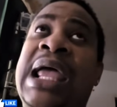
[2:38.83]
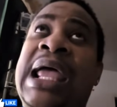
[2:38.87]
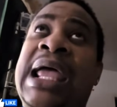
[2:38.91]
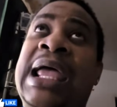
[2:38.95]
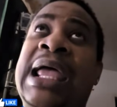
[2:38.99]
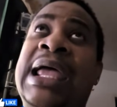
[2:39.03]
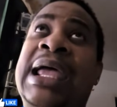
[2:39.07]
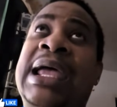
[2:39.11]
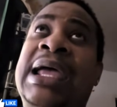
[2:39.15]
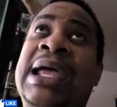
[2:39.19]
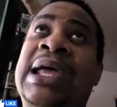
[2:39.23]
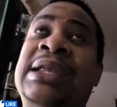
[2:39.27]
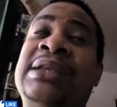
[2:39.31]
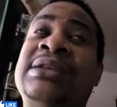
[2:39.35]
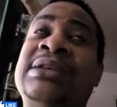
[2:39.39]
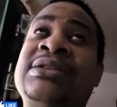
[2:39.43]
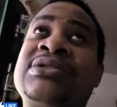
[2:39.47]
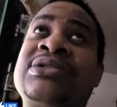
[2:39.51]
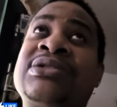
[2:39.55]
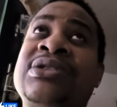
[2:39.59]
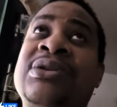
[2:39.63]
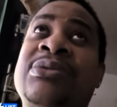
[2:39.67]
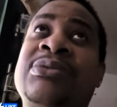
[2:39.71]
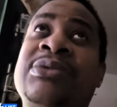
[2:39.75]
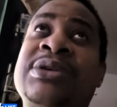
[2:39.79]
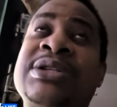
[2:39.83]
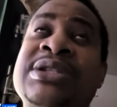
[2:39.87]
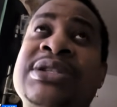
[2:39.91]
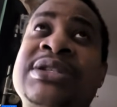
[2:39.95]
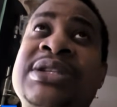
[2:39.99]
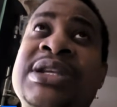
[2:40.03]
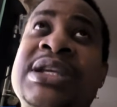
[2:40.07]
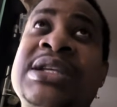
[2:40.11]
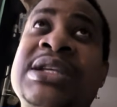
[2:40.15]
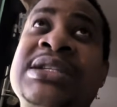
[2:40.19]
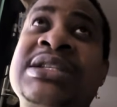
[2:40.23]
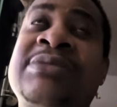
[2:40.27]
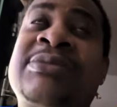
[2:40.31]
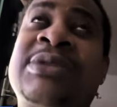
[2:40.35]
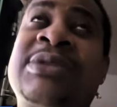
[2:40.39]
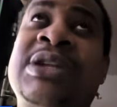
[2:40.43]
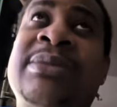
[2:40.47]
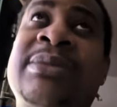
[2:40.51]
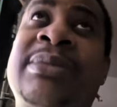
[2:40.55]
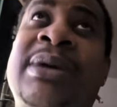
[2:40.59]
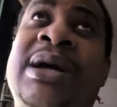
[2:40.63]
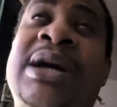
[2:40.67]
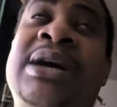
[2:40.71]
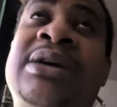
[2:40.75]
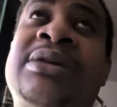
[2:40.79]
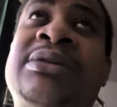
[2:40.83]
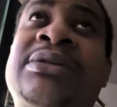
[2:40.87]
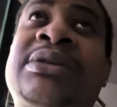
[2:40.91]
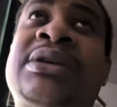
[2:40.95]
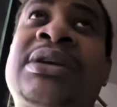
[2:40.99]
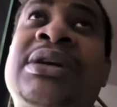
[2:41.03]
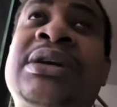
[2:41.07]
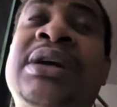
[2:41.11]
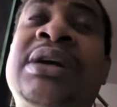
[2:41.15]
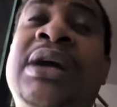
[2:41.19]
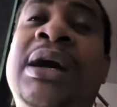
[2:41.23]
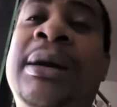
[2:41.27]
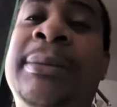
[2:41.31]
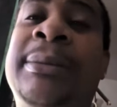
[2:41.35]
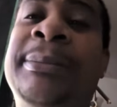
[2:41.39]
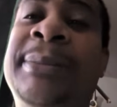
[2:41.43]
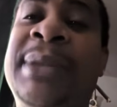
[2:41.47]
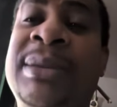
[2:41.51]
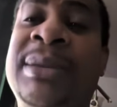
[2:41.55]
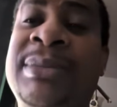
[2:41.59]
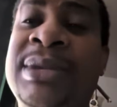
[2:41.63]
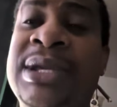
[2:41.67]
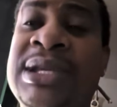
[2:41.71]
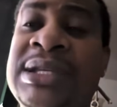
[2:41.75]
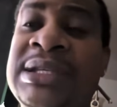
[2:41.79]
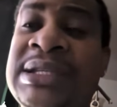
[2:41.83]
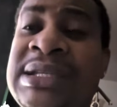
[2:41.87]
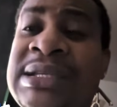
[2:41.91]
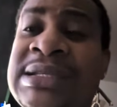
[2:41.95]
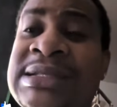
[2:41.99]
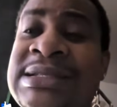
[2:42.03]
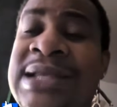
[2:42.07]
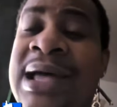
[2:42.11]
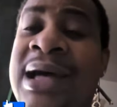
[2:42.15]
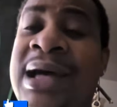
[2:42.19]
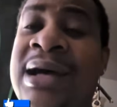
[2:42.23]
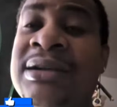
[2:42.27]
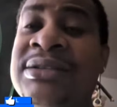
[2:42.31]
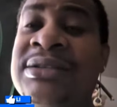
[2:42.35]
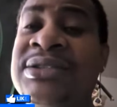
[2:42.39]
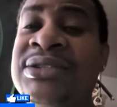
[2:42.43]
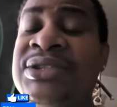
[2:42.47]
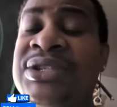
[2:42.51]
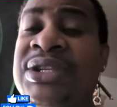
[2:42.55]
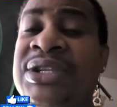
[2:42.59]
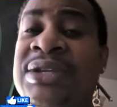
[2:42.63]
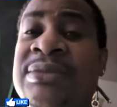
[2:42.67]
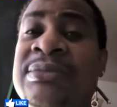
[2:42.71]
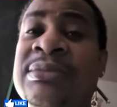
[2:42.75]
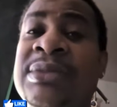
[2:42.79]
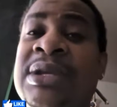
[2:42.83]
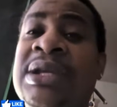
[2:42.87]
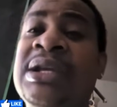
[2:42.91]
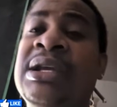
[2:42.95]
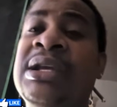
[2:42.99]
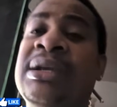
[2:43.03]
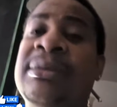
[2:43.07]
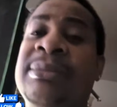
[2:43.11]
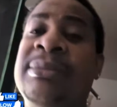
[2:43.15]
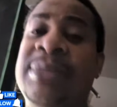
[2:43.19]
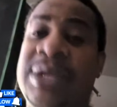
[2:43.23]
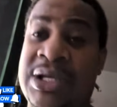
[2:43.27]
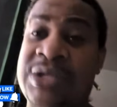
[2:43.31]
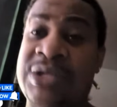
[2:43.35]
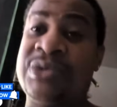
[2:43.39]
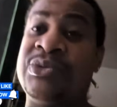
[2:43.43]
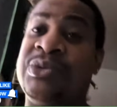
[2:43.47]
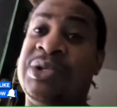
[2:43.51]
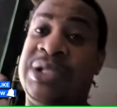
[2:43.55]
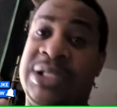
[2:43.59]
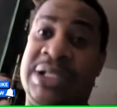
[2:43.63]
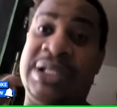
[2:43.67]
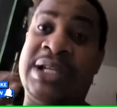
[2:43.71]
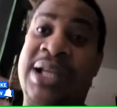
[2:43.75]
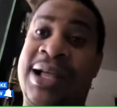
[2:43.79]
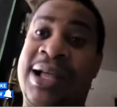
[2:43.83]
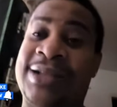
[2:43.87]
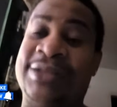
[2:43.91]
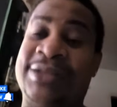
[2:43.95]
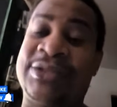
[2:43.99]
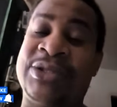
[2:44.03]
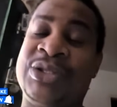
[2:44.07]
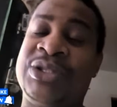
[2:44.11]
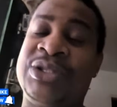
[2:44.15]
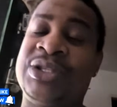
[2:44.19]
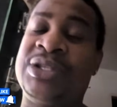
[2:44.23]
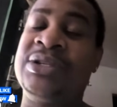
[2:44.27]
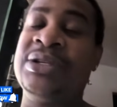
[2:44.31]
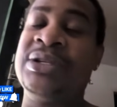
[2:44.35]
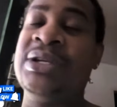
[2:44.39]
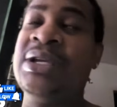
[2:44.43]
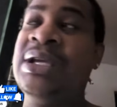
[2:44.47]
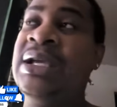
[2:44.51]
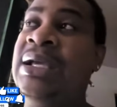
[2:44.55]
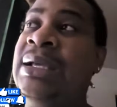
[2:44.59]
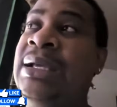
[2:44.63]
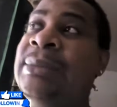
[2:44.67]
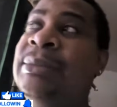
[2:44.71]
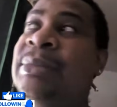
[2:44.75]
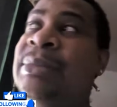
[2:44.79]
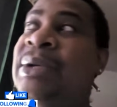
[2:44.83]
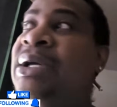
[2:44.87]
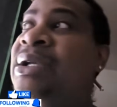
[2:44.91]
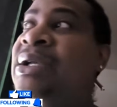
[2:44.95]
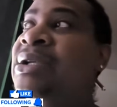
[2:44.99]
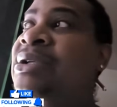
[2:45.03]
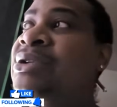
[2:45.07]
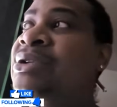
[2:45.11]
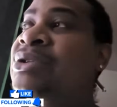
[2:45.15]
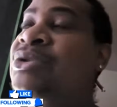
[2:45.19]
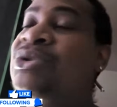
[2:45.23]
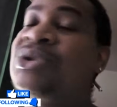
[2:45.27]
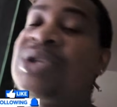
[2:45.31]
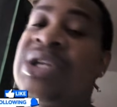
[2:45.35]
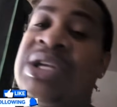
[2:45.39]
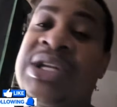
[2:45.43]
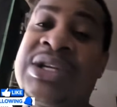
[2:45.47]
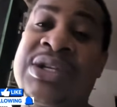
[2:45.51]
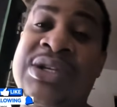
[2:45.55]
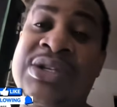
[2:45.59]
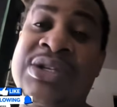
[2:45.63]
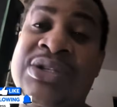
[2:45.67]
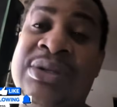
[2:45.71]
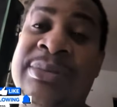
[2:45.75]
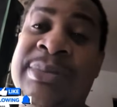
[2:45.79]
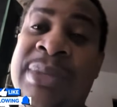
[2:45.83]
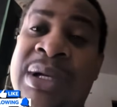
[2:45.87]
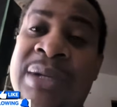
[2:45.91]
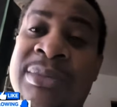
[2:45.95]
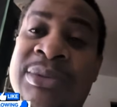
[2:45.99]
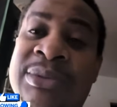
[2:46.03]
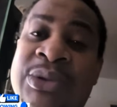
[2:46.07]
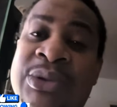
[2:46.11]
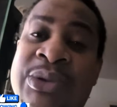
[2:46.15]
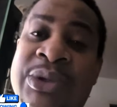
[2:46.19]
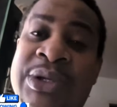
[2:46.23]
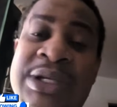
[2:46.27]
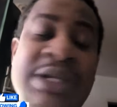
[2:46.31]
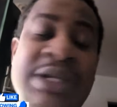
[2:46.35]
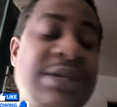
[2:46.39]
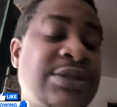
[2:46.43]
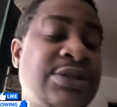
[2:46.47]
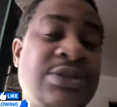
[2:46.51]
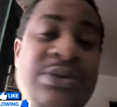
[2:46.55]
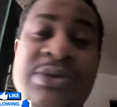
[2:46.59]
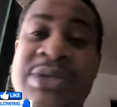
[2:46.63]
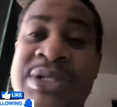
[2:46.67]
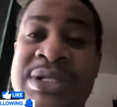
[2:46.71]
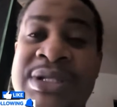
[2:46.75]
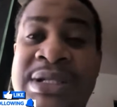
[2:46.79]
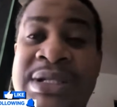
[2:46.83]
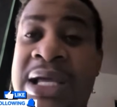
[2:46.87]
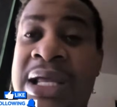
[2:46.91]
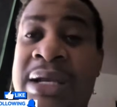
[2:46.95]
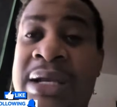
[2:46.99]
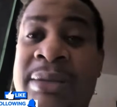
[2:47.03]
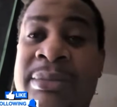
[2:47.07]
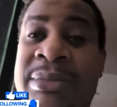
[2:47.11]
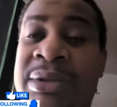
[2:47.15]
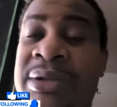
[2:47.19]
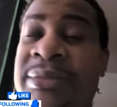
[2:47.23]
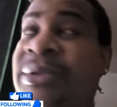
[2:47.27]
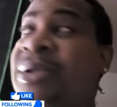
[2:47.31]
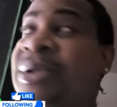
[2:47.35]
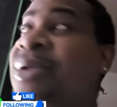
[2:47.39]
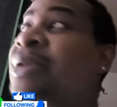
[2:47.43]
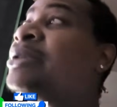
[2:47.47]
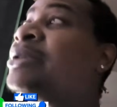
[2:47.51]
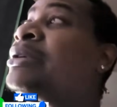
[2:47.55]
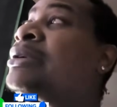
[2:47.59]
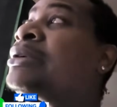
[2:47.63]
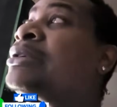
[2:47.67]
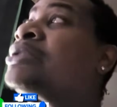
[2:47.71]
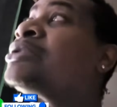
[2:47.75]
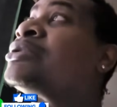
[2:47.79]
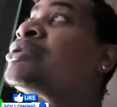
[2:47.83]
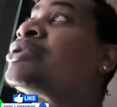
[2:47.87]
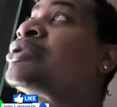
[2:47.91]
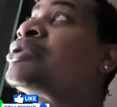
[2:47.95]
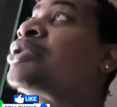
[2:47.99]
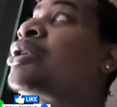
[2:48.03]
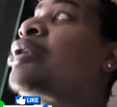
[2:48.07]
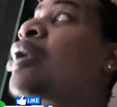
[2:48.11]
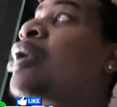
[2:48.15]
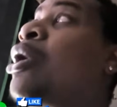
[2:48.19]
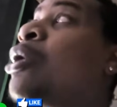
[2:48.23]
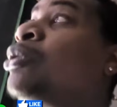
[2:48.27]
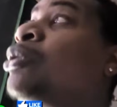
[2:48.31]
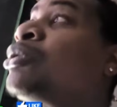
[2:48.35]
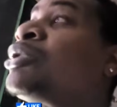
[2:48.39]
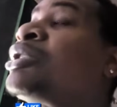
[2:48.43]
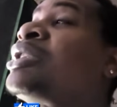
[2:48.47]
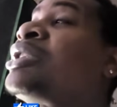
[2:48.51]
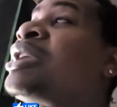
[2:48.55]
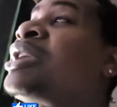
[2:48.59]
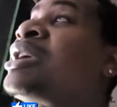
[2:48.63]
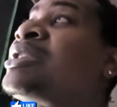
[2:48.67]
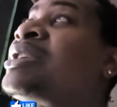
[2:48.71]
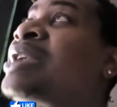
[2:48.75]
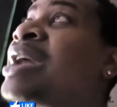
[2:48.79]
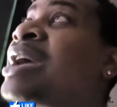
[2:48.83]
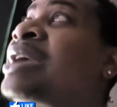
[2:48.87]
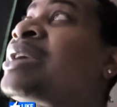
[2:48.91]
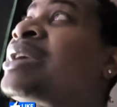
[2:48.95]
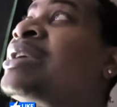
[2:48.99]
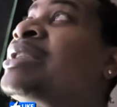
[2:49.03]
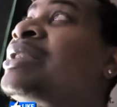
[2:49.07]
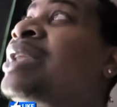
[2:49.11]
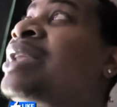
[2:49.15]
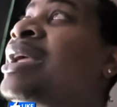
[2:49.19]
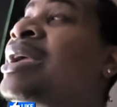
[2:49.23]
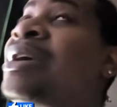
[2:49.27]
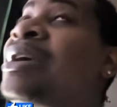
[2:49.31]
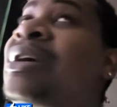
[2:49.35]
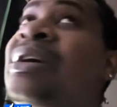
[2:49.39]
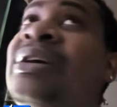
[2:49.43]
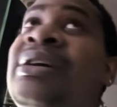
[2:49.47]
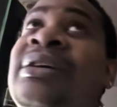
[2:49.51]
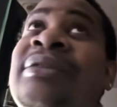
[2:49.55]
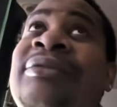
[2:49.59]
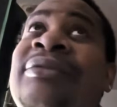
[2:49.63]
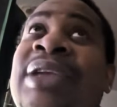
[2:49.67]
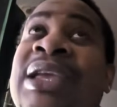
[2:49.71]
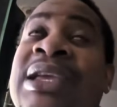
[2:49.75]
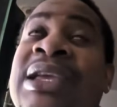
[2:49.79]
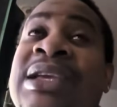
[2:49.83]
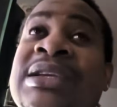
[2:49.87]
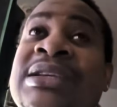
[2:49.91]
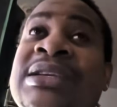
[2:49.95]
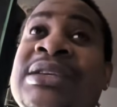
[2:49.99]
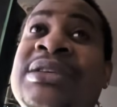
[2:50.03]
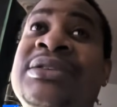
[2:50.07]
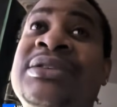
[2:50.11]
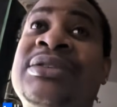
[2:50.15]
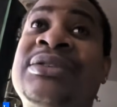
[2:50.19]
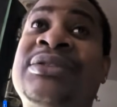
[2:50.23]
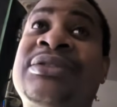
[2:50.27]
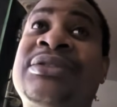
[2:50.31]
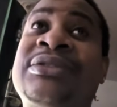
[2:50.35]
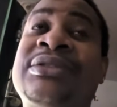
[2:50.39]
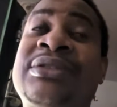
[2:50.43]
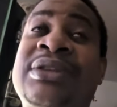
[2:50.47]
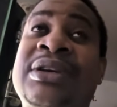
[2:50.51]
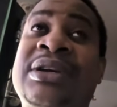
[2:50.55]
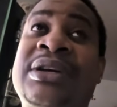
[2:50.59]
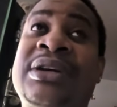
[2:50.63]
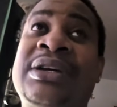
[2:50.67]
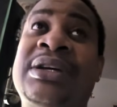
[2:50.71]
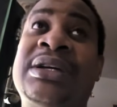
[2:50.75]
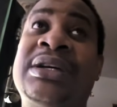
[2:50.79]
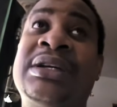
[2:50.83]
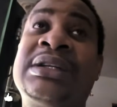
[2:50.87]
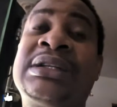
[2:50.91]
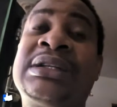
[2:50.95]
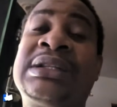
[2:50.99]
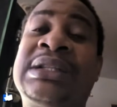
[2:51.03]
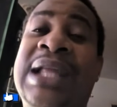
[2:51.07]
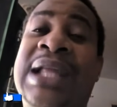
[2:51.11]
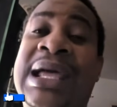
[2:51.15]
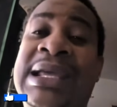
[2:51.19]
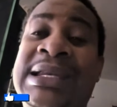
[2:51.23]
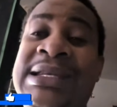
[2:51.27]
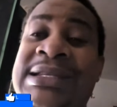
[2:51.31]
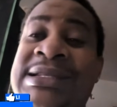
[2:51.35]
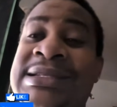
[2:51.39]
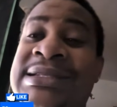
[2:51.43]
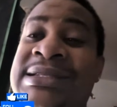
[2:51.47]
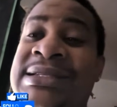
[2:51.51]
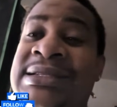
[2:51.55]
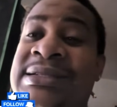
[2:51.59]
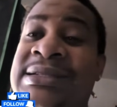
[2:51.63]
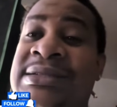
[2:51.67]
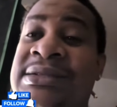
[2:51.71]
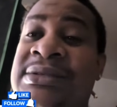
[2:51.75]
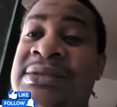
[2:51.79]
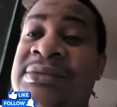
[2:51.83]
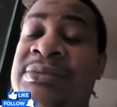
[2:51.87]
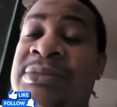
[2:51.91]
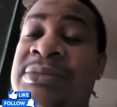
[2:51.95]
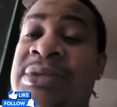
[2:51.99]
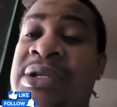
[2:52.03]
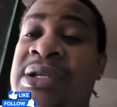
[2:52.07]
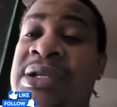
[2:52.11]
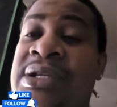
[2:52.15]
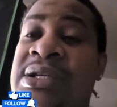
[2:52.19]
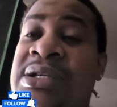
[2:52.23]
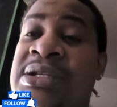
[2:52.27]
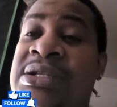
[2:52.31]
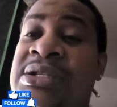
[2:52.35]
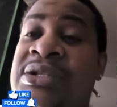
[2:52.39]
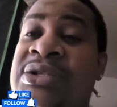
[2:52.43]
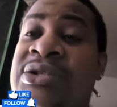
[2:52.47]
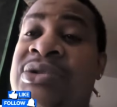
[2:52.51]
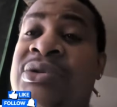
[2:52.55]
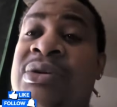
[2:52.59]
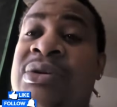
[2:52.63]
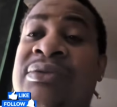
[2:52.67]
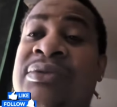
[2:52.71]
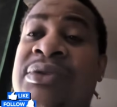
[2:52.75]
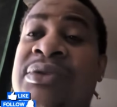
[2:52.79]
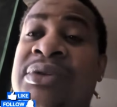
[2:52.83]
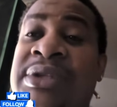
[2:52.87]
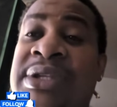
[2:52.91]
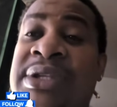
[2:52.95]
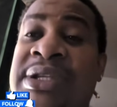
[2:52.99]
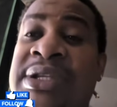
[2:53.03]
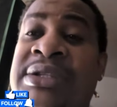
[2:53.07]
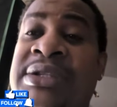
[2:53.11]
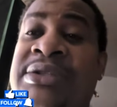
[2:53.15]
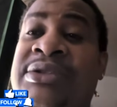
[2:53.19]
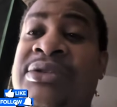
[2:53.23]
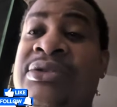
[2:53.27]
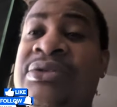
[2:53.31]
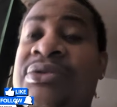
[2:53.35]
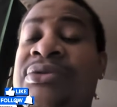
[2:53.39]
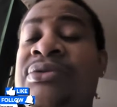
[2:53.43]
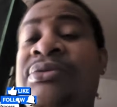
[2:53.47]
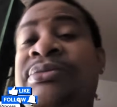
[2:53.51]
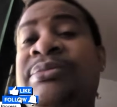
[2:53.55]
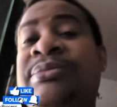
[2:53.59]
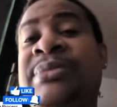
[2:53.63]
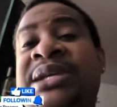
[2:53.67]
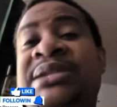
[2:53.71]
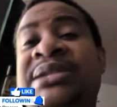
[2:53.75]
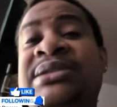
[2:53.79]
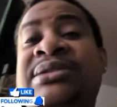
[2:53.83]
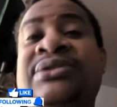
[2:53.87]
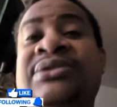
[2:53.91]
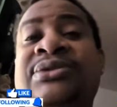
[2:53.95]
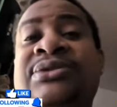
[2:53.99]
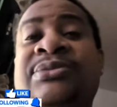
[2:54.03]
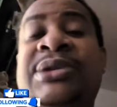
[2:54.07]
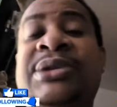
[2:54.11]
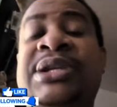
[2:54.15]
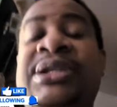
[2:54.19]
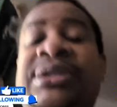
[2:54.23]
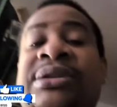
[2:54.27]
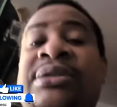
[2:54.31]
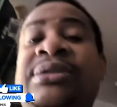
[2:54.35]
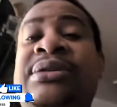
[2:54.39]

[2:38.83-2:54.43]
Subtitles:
And someone said something about maybe it needs oxygen because we need oxygen. But you said that there's a bubbler in there, so it's not a bubbler. So the only thing that I can think of is the lighting system. So if you need to message me,